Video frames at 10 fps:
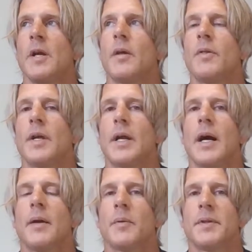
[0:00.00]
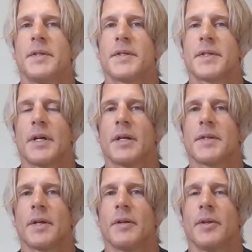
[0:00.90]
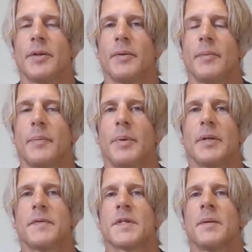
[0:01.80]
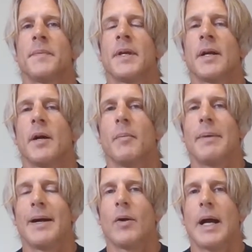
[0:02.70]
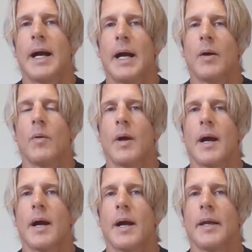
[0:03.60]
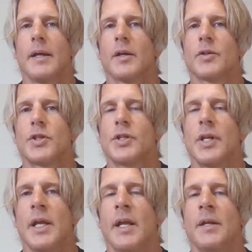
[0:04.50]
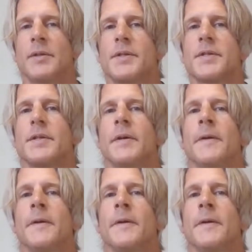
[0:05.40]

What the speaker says: that I would discuss a little bit of something about how I changed